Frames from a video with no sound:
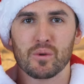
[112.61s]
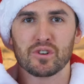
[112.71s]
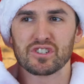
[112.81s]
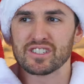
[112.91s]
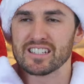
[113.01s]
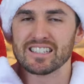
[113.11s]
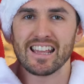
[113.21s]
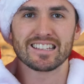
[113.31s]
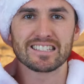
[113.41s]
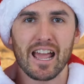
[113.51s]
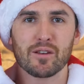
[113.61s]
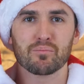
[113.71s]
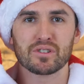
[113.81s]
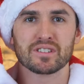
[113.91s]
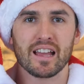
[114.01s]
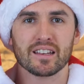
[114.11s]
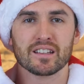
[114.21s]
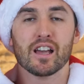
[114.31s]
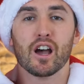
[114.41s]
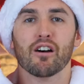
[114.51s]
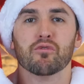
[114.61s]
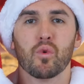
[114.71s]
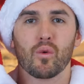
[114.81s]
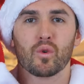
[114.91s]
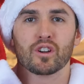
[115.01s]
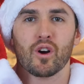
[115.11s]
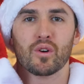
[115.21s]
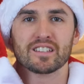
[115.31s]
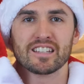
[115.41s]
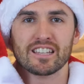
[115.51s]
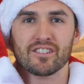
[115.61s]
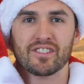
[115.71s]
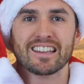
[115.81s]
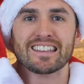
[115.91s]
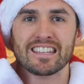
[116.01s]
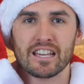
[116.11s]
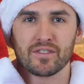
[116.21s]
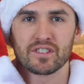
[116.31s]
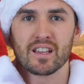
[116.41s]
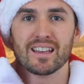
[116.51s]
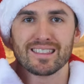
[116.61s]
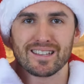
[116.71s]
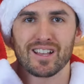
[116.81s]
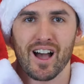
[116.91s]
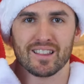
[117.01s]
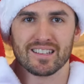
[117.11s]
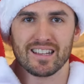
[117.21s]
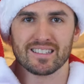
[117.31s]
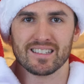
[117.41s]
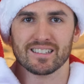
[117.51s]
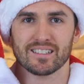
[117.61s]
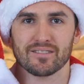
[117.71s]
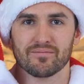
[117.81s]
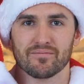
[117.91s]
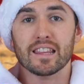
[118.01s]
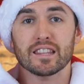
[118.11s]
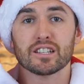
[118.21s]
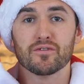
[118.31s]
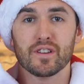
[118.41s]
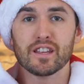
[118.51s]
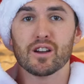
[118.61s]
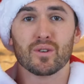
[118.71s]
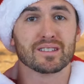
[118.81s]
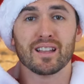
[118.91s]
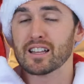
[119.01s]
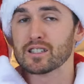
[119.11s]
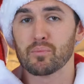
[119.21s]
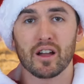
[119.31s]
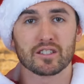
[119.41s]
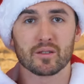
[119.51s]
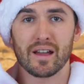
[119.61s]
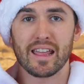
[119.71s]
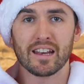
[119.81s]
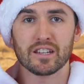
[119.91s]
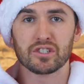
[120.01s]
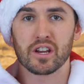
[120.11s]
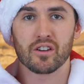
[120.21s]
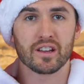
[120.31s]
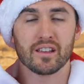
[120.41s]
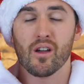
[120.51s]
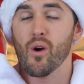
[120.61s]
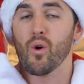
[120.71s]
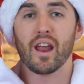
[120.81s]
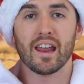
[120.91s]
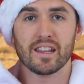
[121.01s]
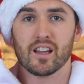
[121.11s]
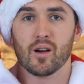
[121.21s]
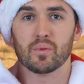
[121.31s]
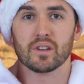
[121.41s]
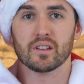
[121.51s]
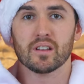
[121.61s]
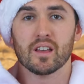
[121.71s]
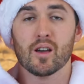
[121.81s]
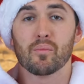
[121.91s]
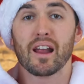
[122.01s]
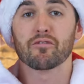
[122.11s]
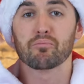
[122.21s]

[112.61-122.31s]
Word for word: we were just to take 10% of what we're going to give in gifts this holiday season. And this video is not sponsored by any charity or any company, but I've